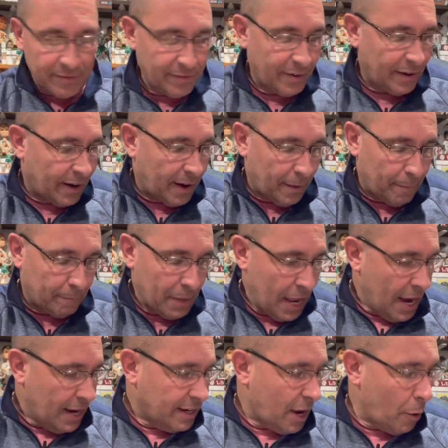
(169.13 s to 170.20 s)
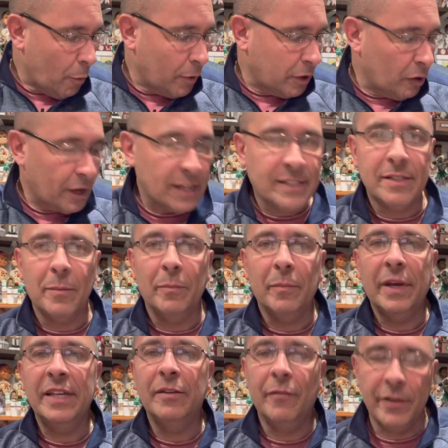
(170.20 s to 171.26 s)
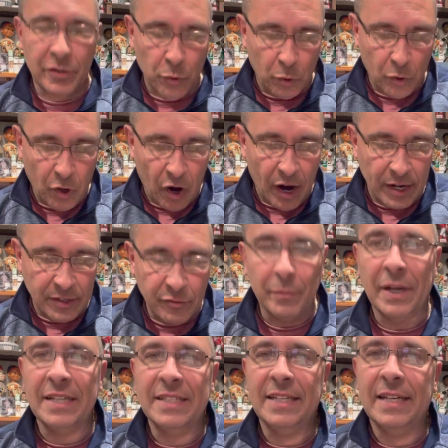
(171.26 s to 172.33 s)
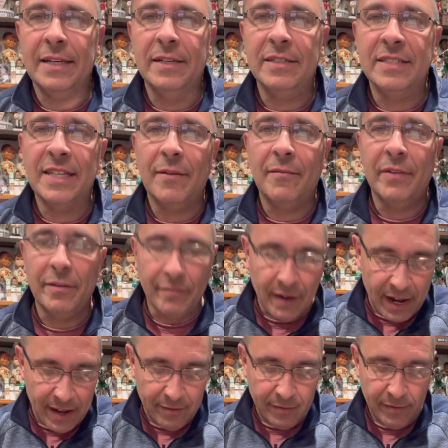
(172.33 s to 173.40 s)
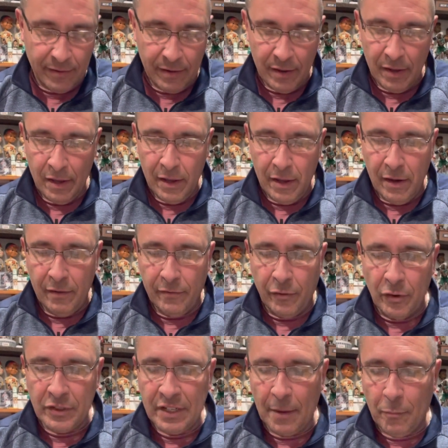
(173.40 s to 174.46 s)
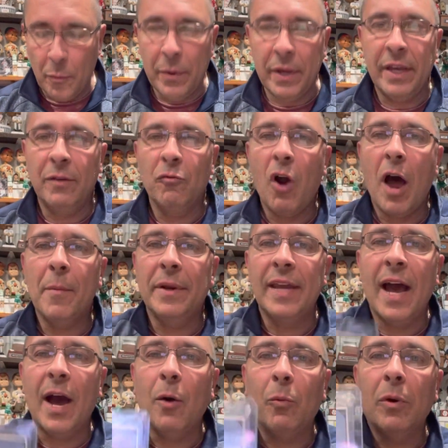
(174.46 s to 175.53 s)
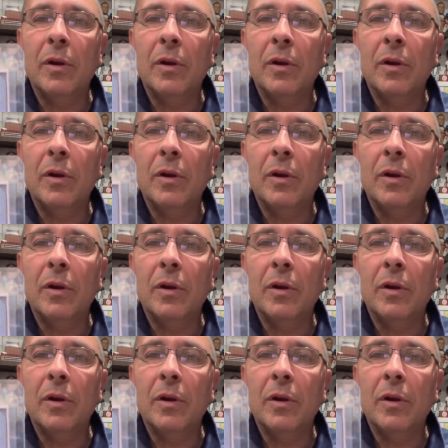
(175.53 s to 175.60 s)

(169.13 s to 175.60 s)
Now we're going to look at some individual cards from 1975. First up will be Robin Yount.